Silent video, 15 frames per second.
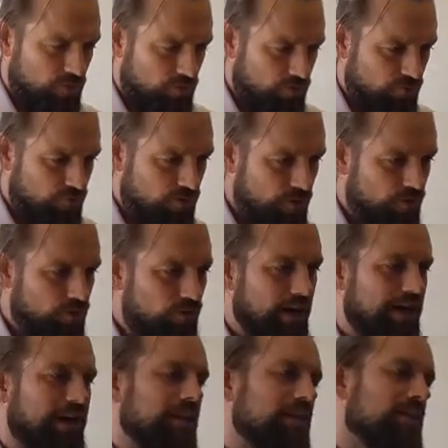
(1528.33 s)

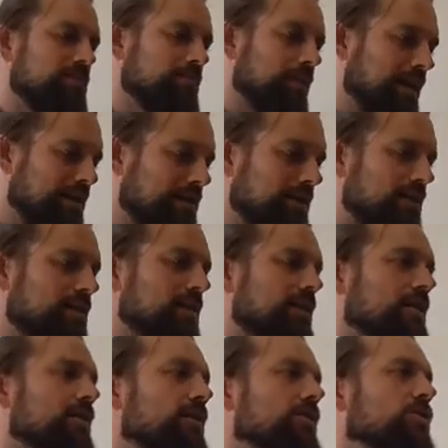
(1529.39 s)
grew and expanded
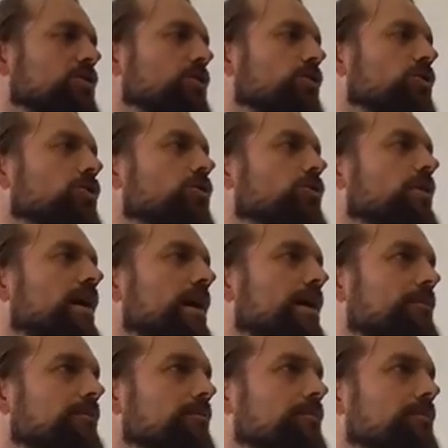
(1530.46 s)
into
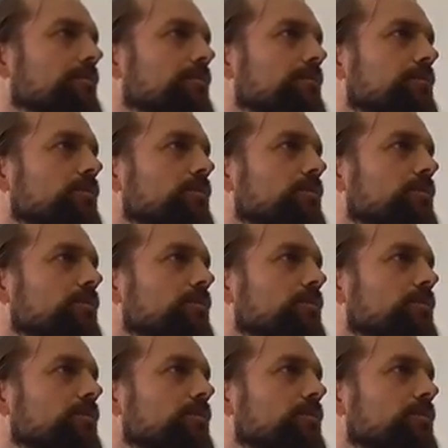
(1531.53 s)
them